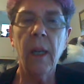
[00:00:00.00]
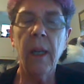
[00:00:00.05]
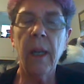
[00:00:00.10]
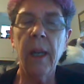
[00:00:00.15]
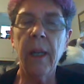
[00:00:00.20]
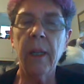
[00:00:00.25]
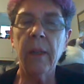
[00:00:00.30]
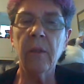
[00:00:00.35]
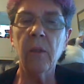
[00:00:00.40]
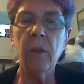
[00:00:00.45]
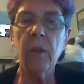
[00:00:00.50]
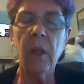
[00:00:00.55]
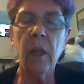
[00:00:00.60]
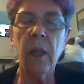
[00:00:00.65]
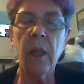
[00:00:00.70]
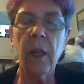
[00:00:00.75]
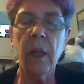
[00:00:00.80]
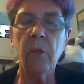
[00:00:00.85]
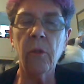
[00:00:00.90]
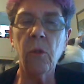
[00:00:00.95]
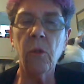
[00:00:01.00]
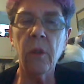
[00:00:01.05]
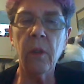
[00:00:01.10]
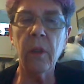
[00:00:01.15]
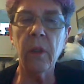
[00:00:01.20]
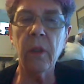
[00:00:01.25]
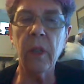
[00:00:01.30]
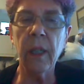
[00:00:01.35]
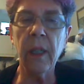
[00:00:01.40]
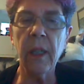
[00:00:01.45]
them,
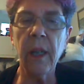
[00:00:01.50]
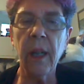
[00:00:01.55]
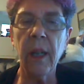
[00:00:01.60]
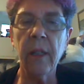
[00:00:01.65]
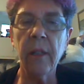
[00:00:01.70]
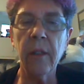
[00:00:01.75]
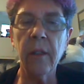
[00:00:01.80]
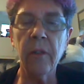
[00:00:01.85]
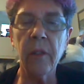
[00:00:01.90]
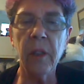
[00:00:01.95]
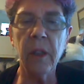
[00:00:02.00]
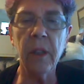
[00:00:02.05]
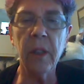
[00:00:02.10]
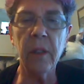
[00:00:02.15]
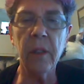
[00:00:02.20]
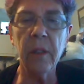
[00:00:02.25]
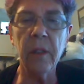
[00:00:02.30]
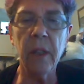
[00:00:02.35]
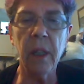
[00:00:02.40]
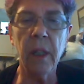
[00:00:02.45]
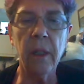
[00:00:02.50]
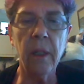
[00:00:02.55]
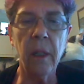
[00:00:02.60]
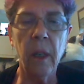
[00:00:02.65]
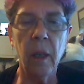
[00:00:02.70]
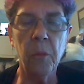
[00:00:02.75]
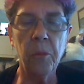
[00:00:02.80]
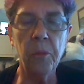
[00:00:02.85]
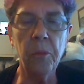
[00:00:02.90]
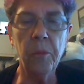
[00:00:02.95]
and the kind
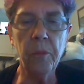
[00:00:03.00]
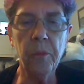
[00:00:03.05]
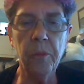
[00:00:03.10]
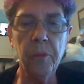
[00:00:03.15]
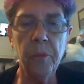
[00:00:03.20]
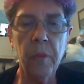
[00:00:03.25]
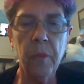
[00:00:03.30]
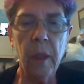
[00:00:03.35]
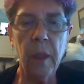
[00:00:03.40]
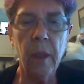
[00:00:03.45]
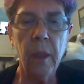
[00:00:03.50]
of things that